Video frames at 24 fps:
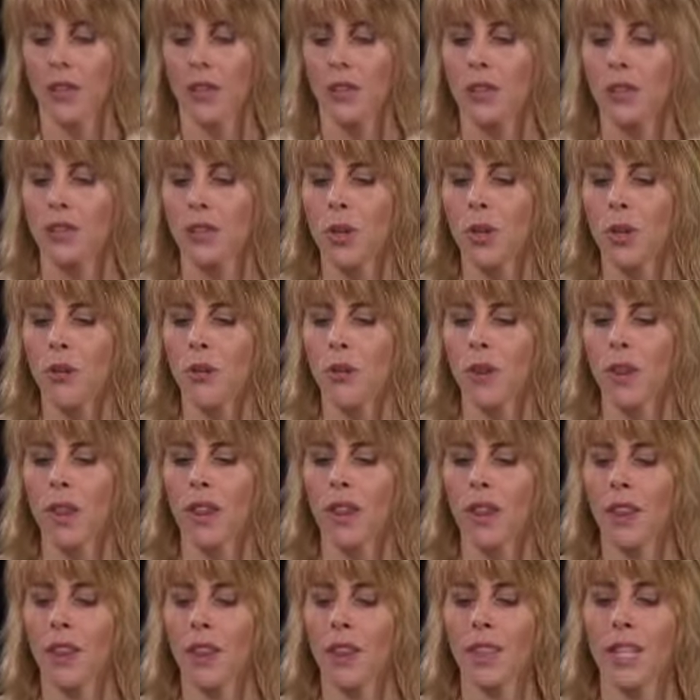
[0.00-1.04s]
So
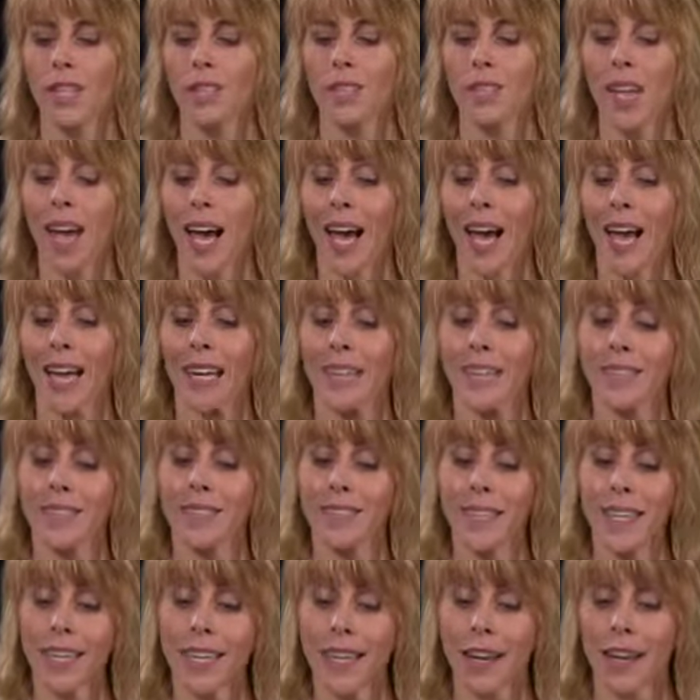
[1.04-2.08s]
this
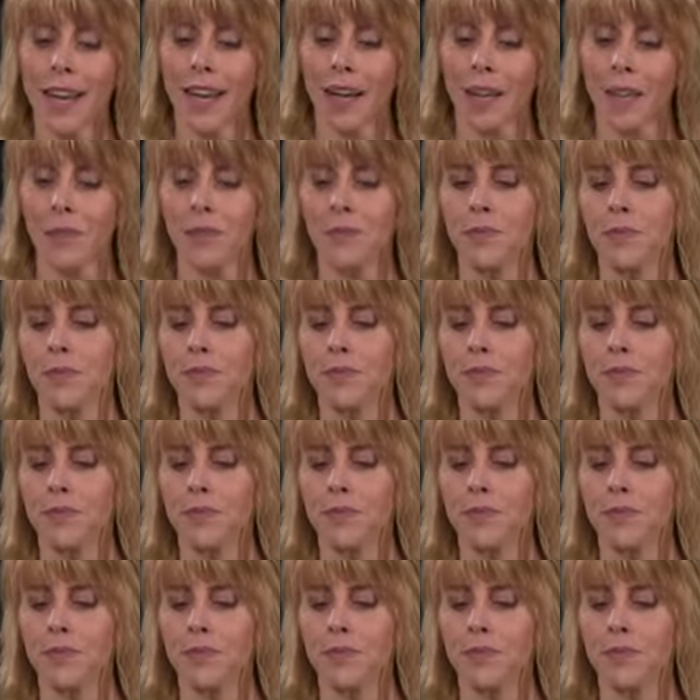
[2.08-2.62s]
idea